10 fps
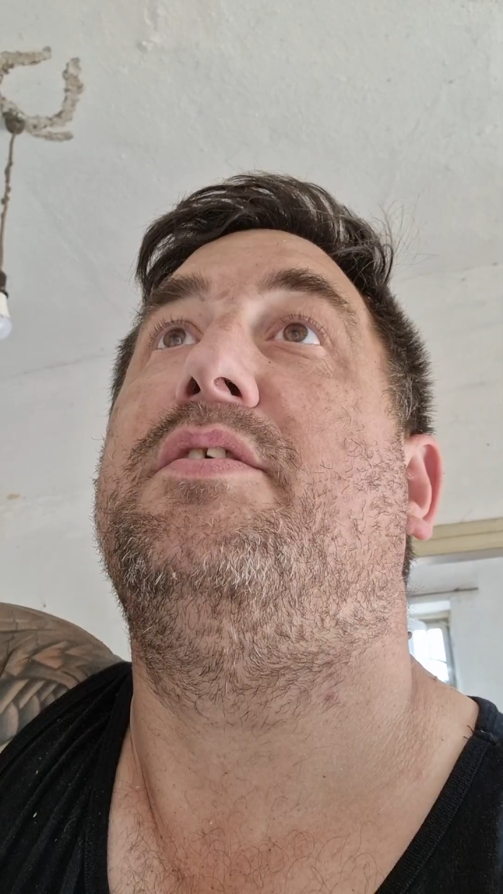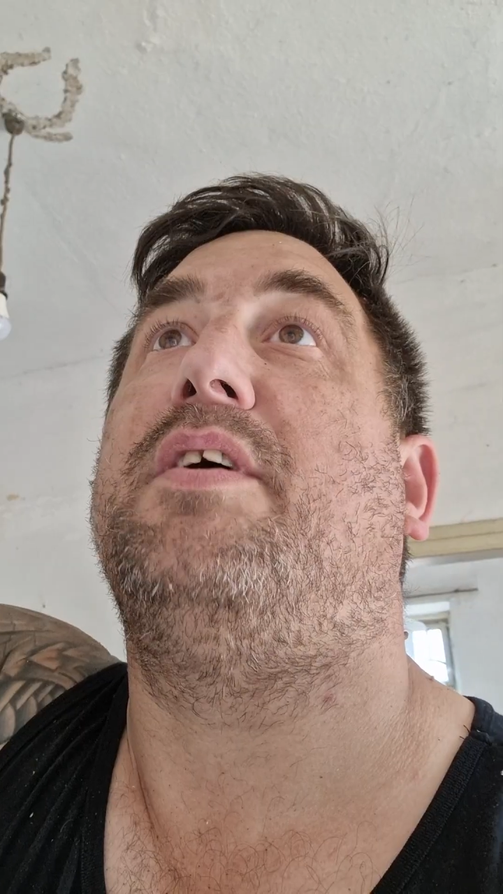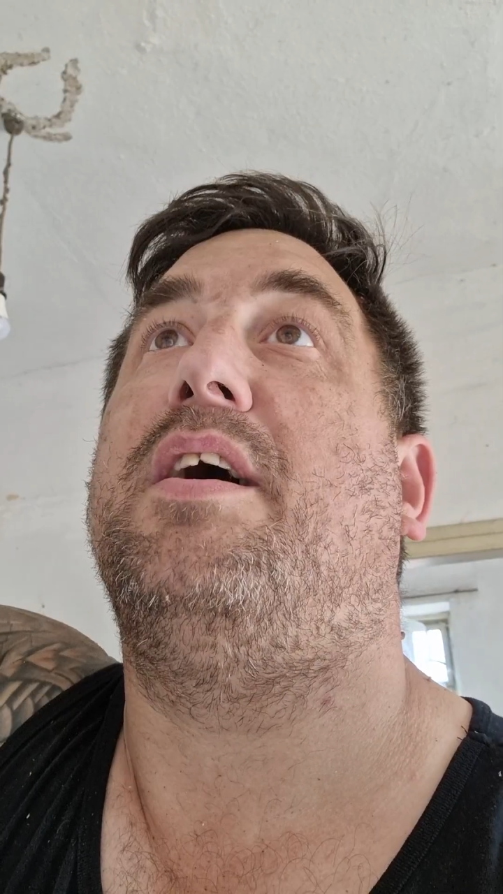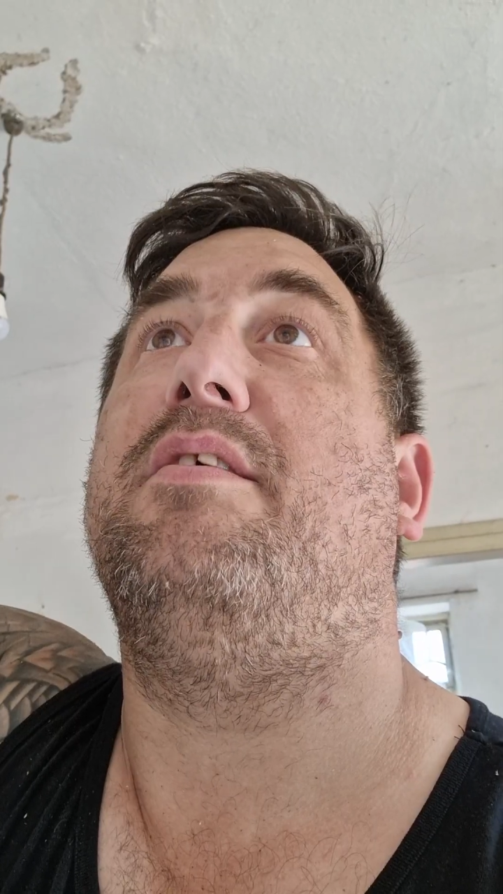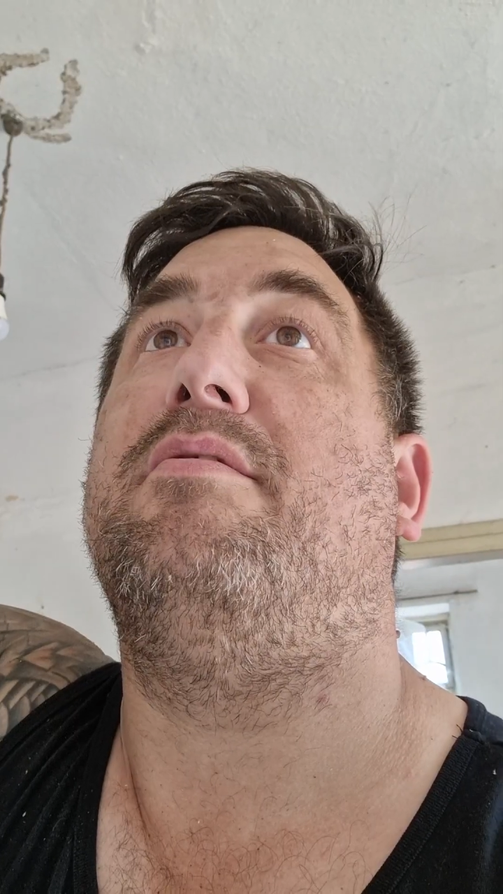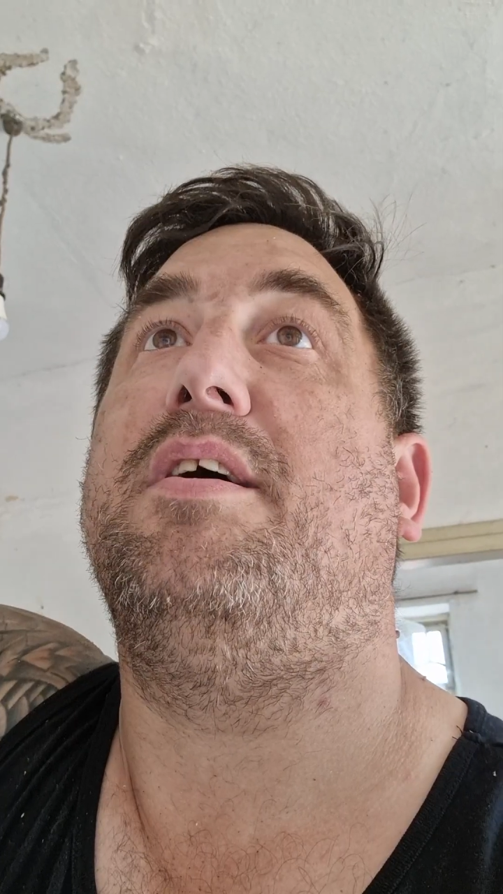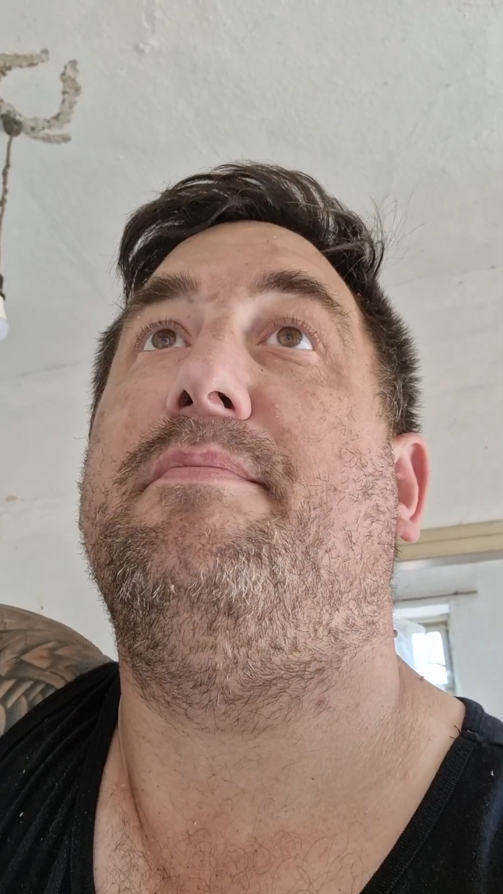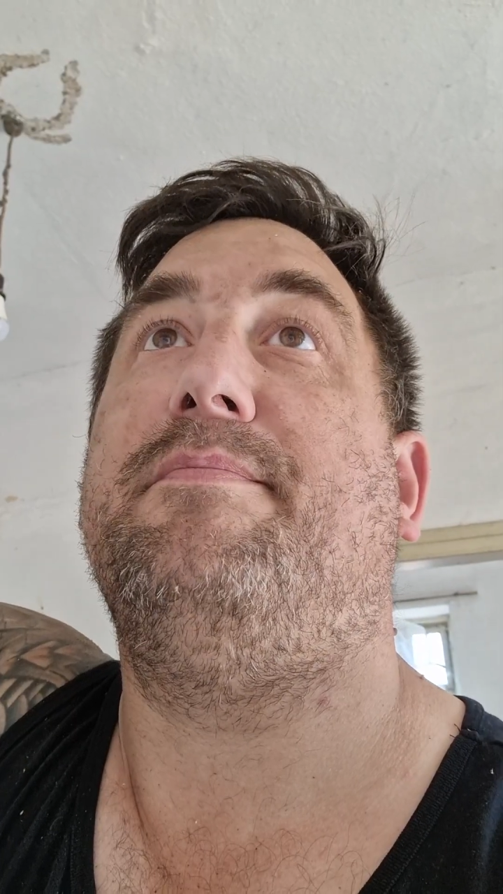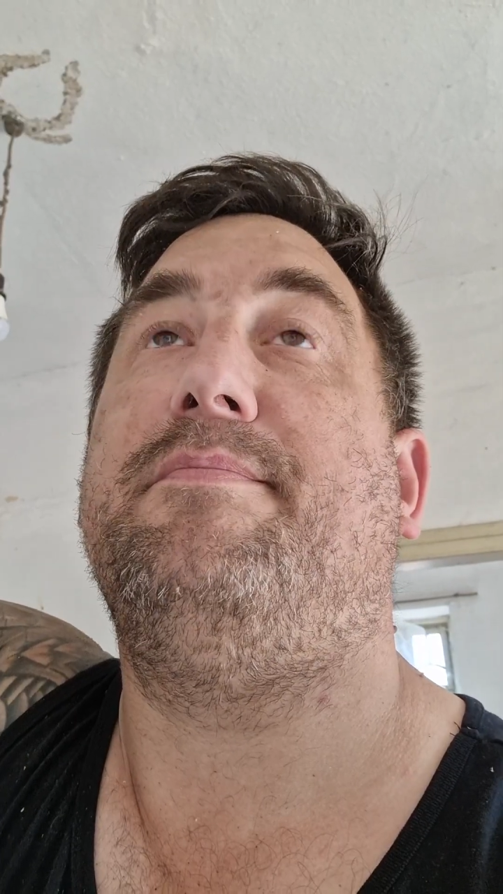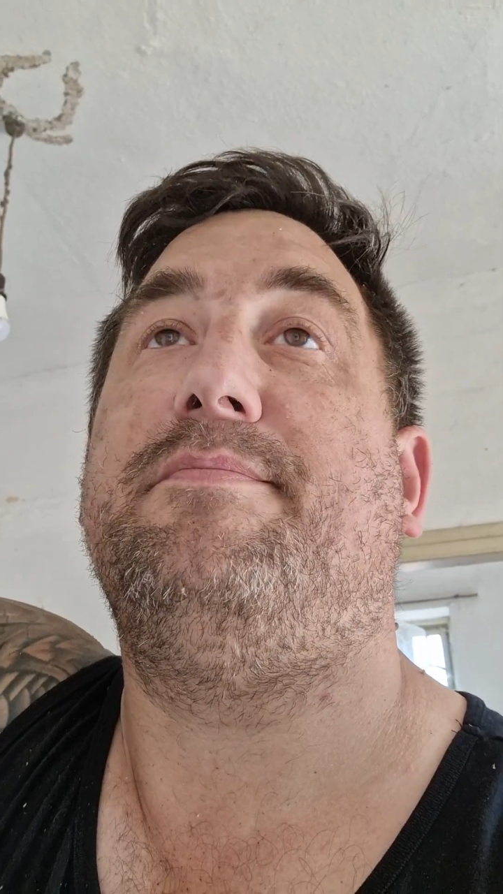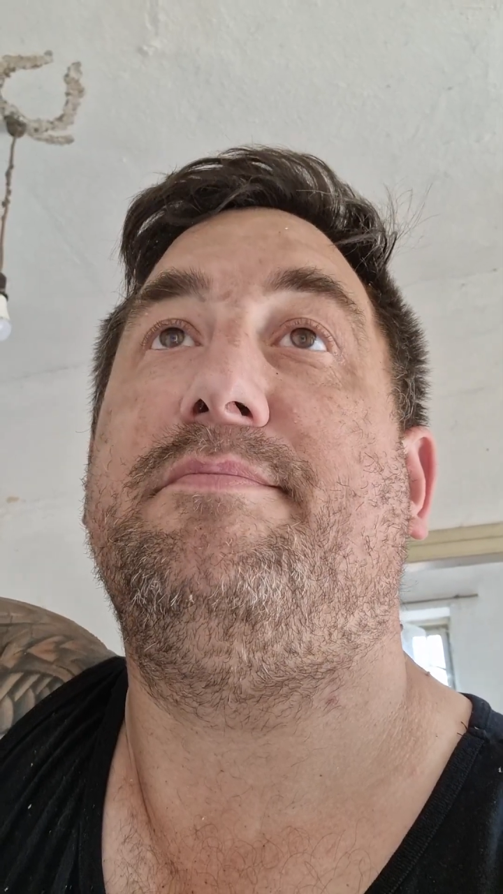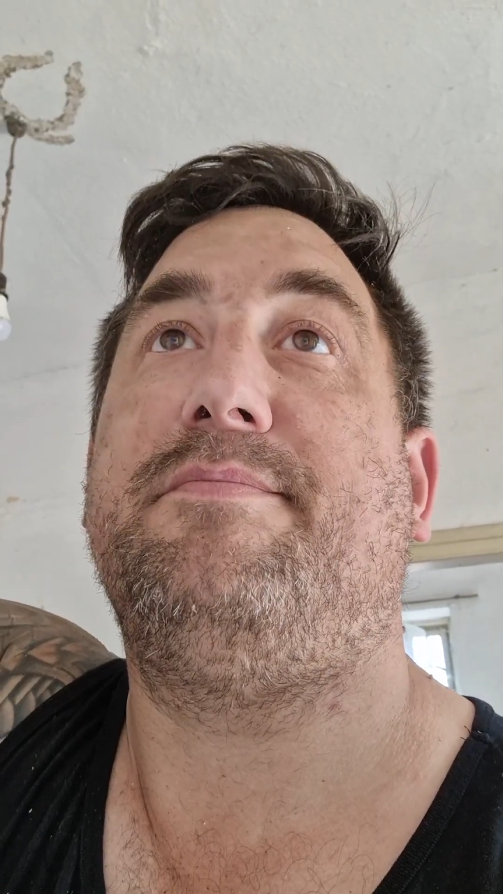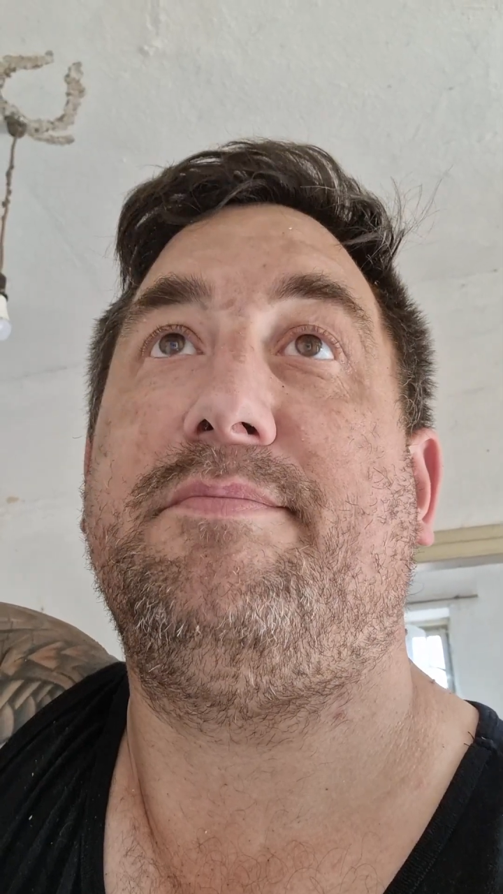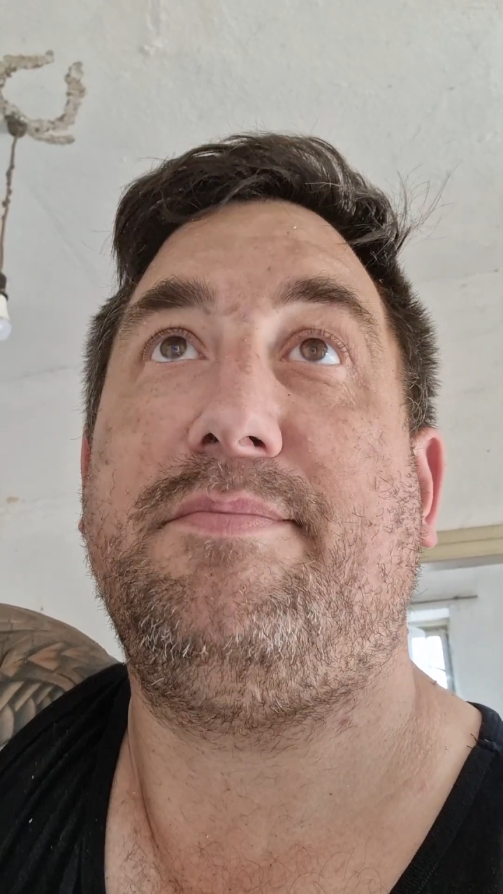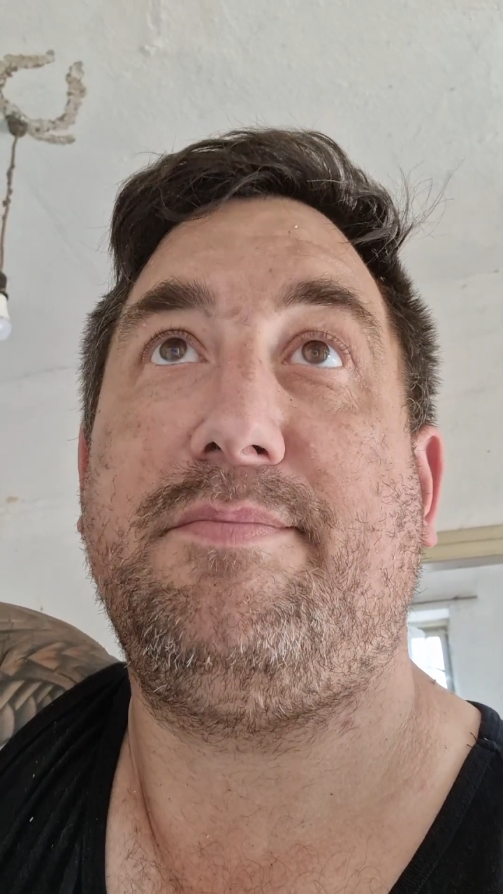So um,
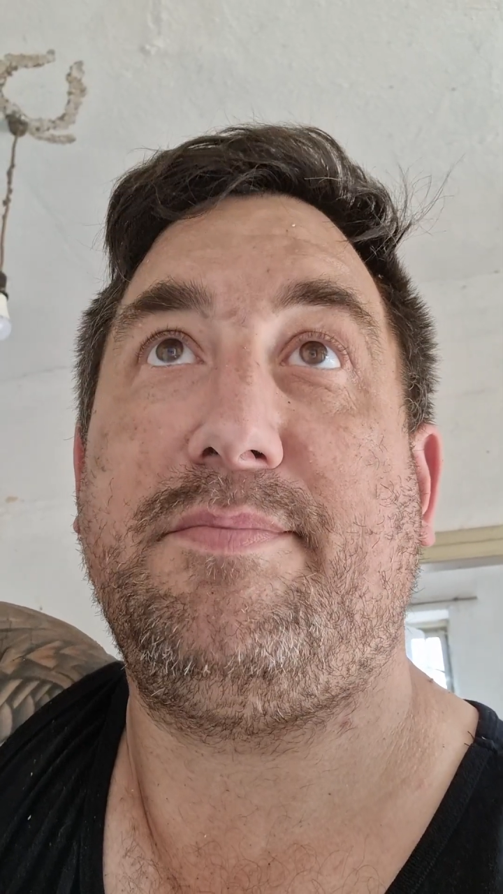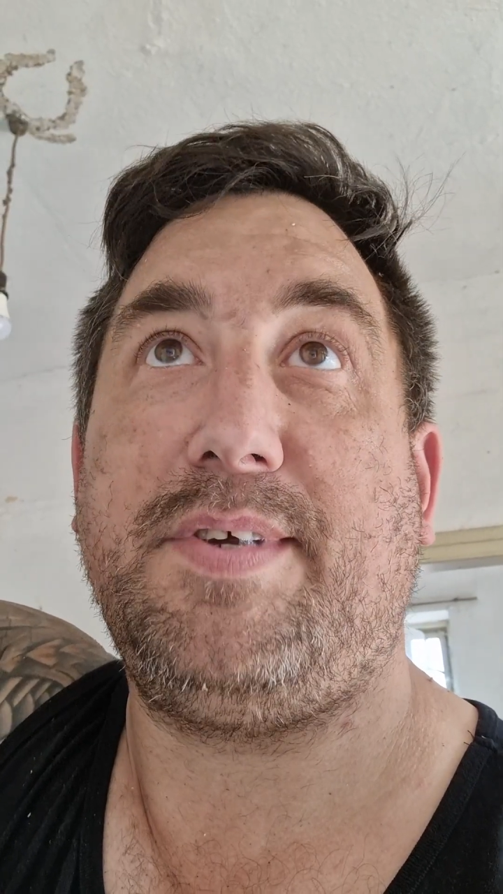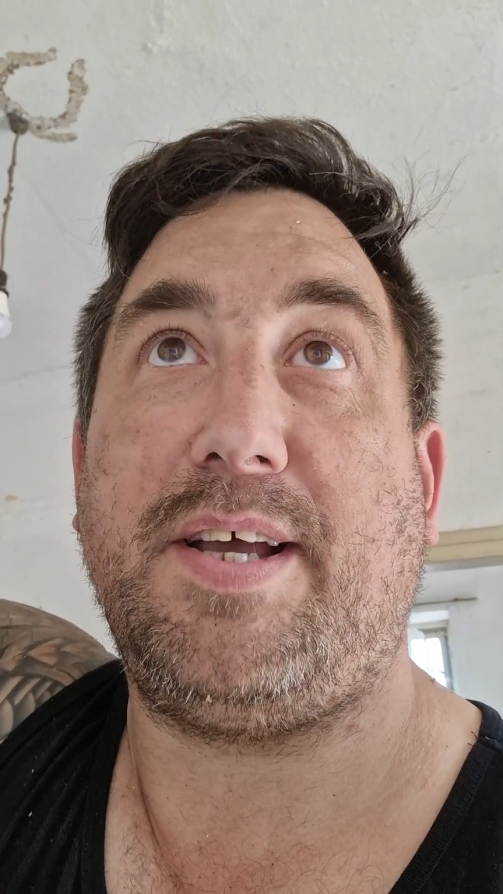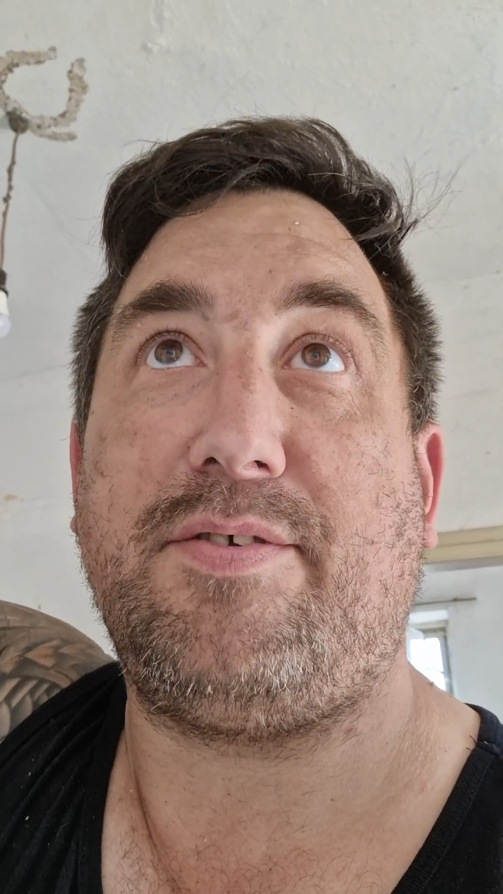yeah,